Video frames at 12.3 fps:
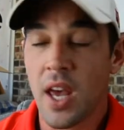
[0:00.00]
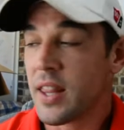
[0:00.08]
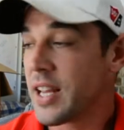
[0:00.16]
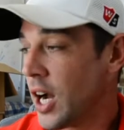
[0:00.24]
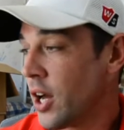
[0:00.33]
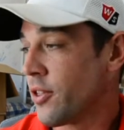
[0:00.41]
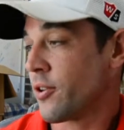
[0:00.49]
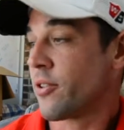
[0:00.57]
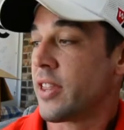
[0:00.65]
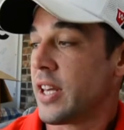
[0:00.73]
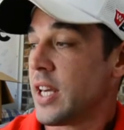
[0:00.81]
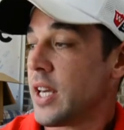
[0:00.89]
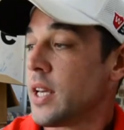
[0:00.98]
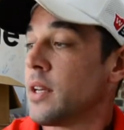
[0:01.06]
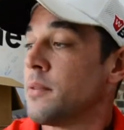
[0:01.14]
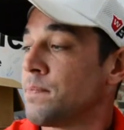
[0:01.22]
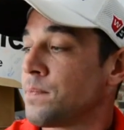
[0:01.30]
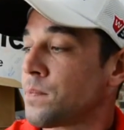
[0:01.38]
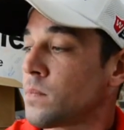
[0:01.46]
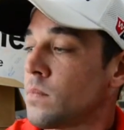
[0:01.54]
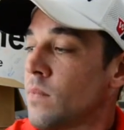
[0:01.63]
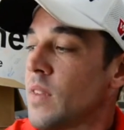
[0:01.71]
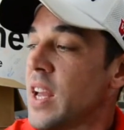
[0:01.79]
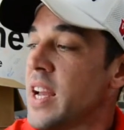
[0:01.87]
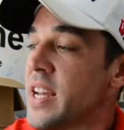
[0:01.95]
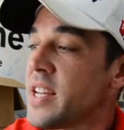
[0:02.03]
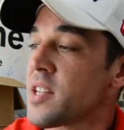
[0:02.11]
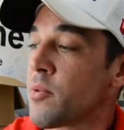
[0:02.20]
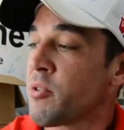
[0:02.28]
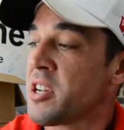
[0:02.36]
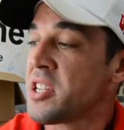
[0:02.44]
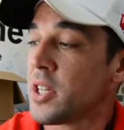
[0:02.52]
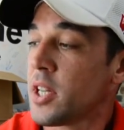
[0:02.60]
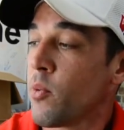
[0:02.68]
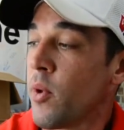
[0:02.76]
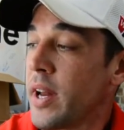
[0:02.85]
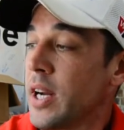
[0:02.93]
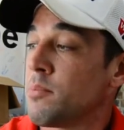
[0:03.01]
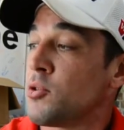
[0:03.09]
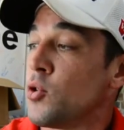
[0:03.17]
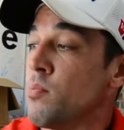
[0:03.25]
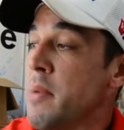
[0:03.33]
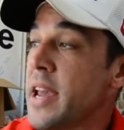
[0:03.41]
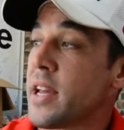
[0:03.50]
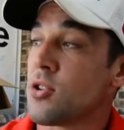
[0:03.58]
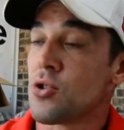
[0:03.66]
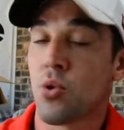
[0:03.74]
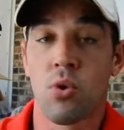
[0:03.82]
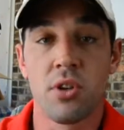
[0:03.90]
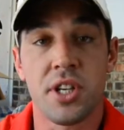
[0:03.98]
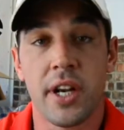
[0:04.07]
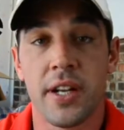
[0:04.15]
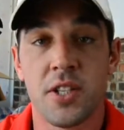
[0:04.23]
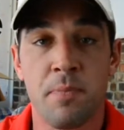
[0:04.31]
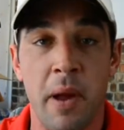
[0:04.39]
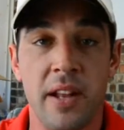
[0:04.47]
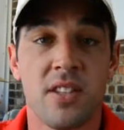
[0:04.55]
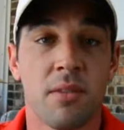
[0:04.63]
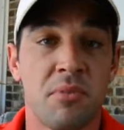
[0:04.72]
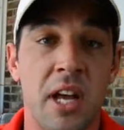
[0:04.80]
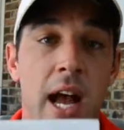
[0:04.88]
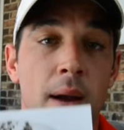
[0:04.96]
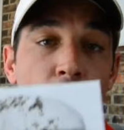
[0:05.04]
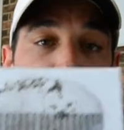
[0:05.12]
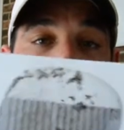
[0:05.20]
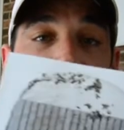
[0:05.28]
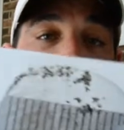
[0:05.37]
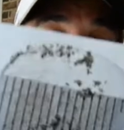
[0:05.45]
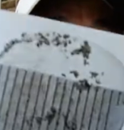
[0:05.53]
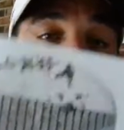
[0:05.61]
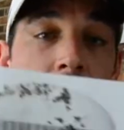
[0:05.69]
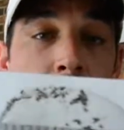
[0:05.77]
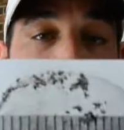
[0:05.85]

The other thing is I recently went up to Macon, Georgia and spent some time with this guy,